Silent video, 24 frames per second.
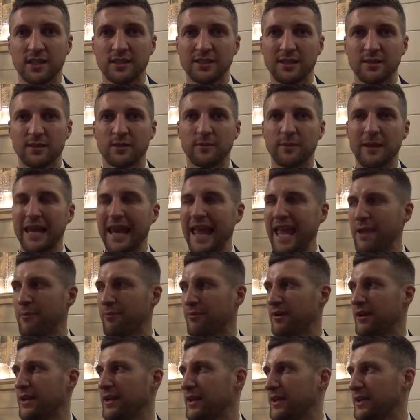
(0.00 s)
seemed to be
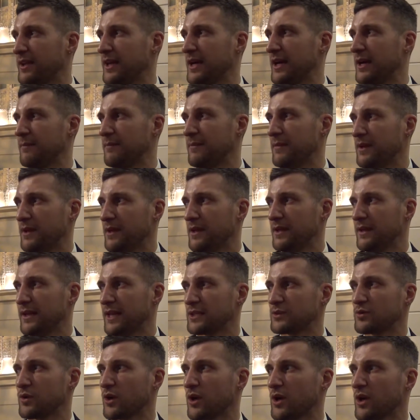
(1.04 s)
labouring, and uh,
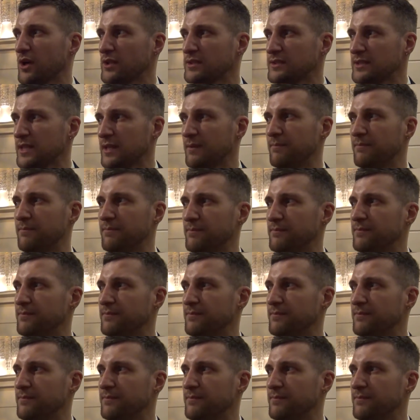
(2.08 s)
that's what cost him.